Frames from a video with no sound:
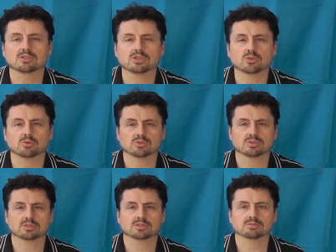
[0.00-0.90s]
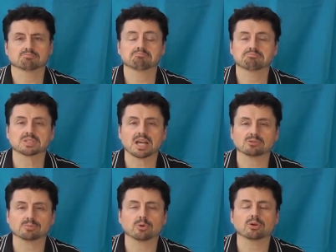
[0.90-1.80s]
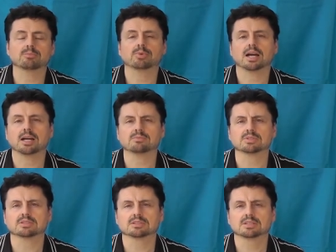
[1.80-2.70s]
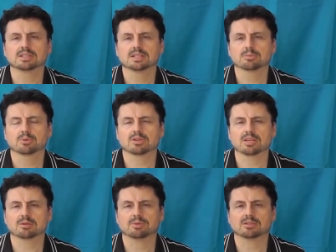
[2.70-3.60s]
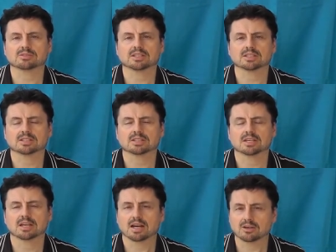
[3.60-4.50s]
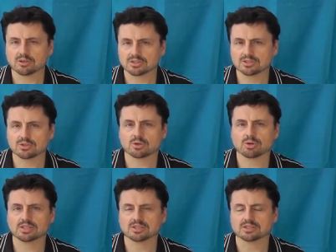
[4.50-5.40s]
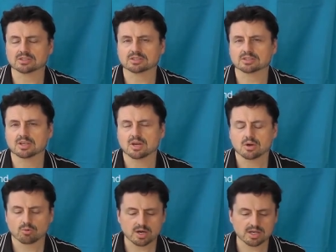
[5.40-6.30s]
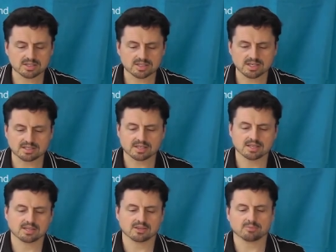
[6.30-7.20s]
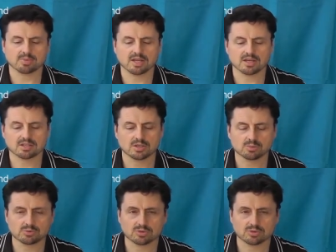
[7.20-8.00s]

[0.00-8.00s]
shoes. Sounds boring perhaps, but think about it. I'm going to ask you two questions. Why is it that players will